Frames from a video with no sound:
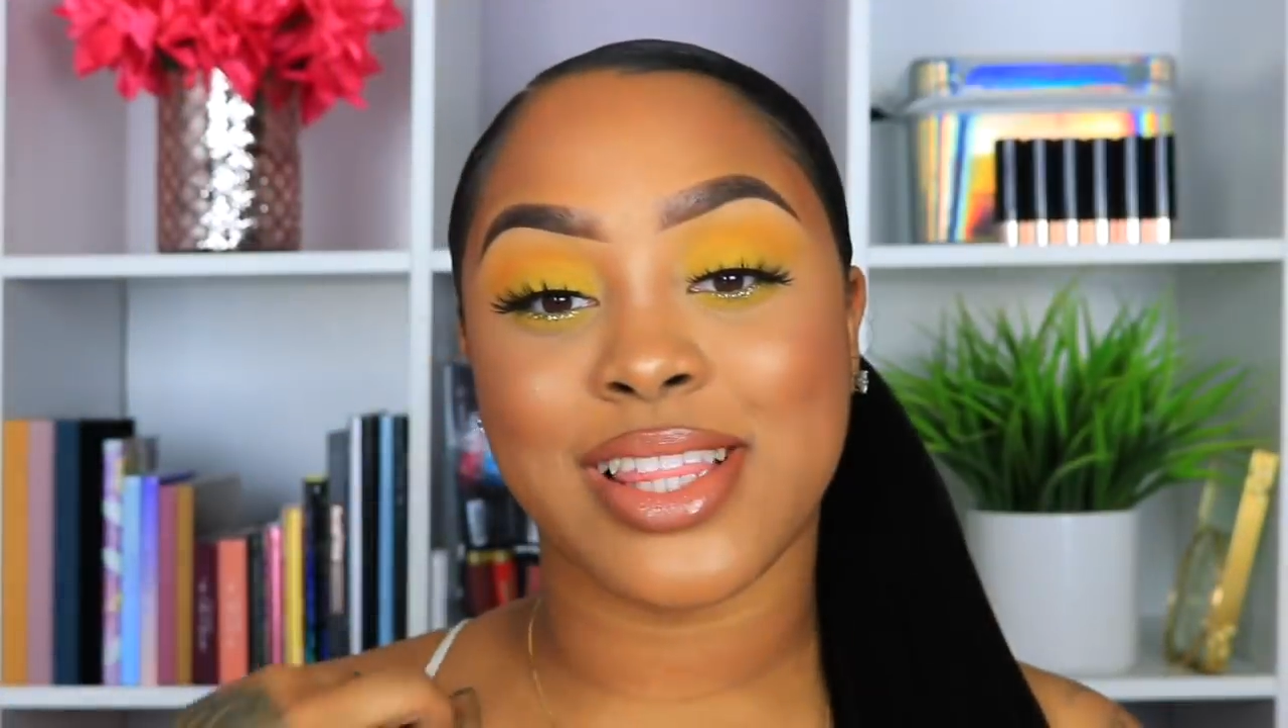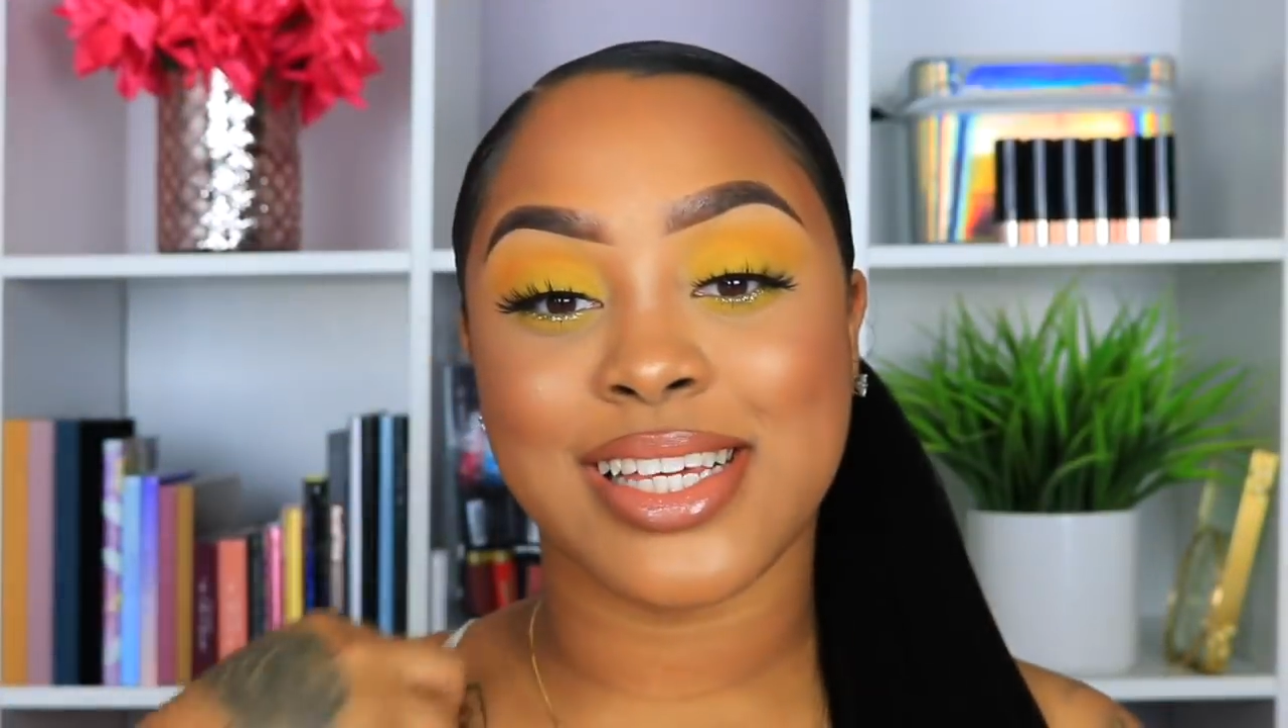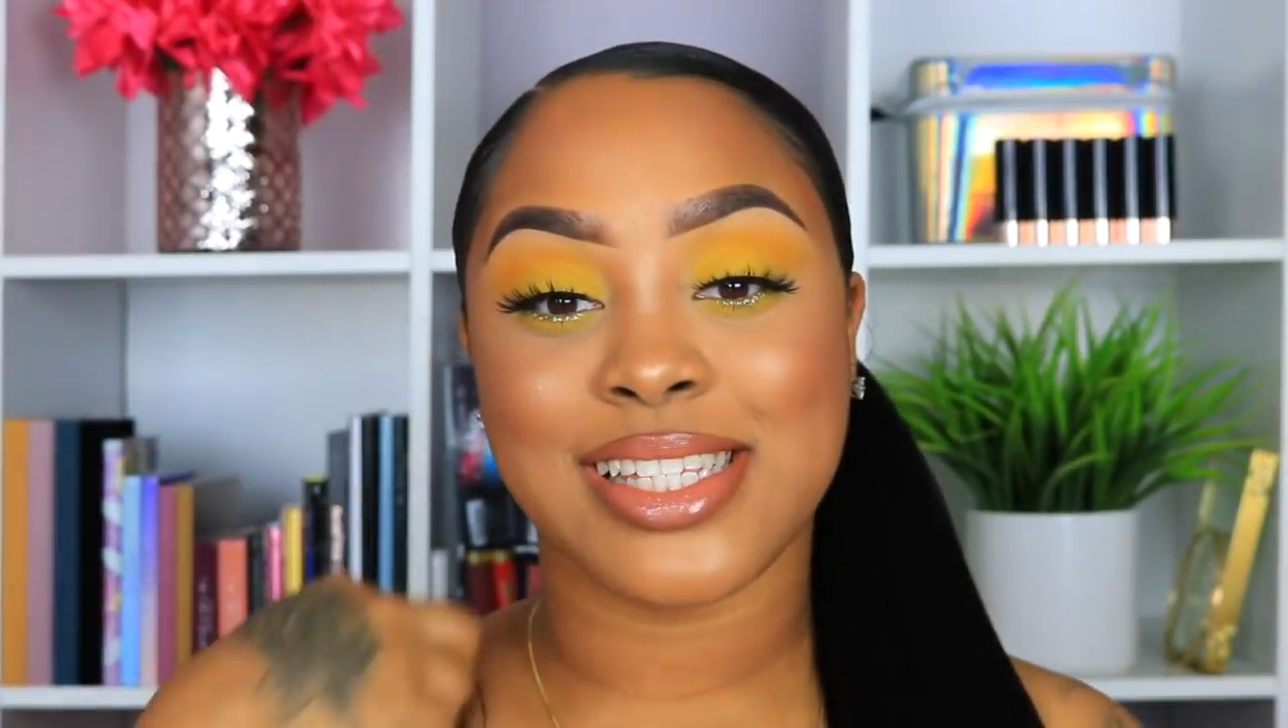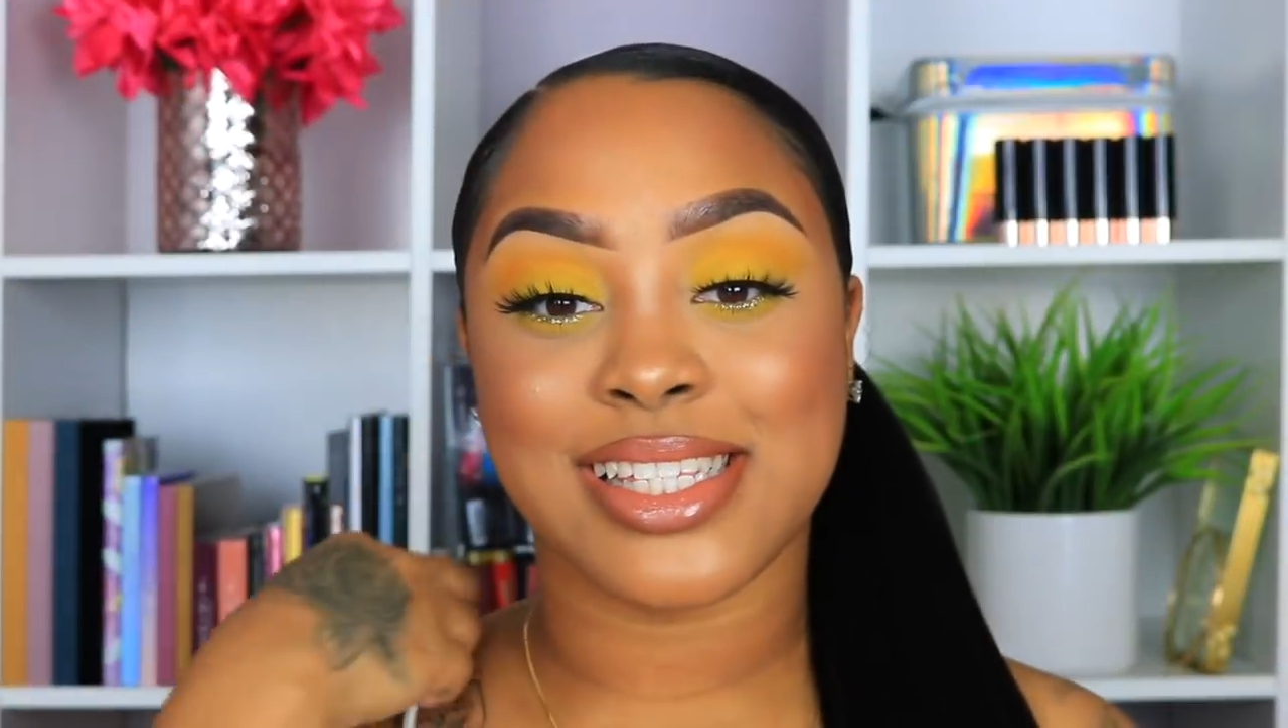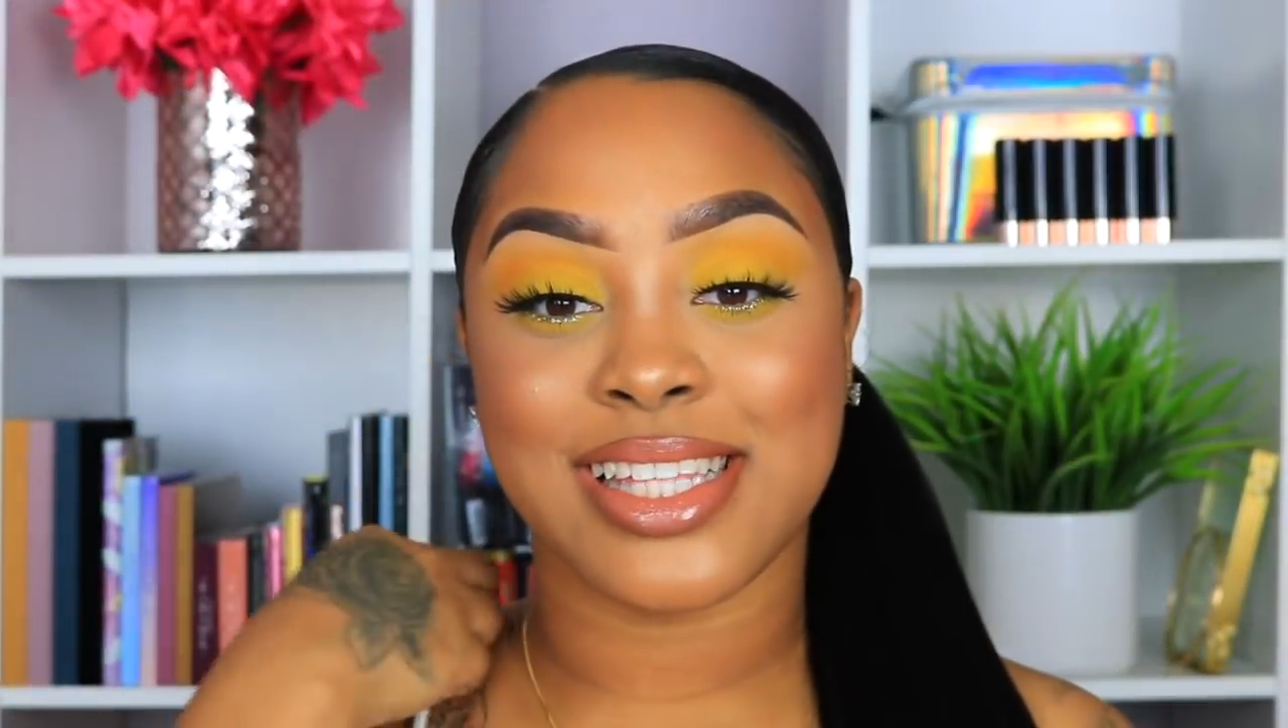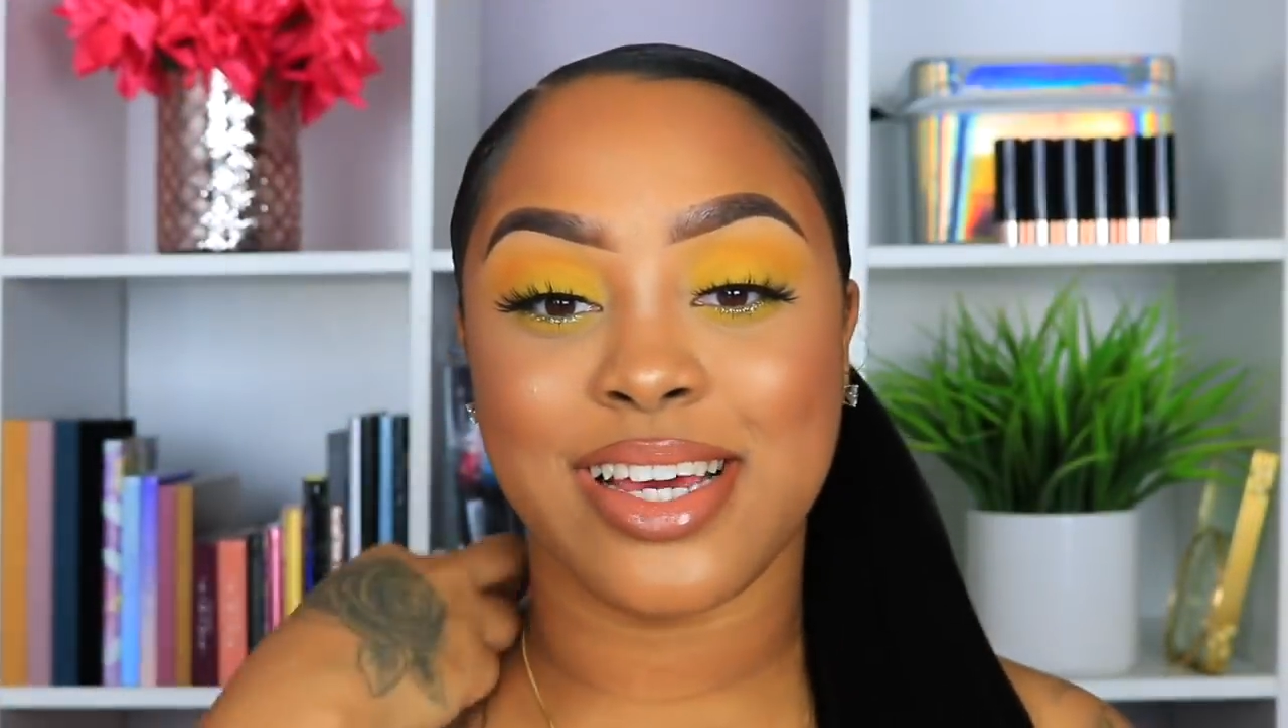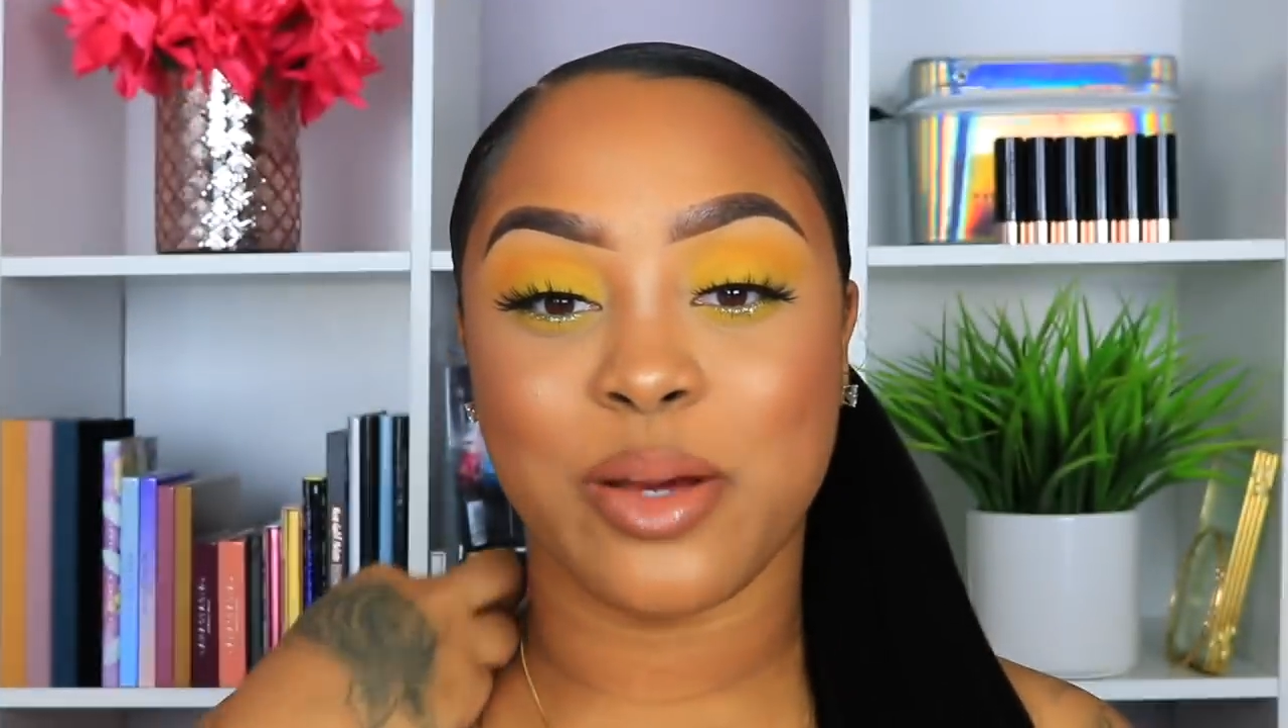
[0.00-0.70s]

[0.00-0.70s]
this is the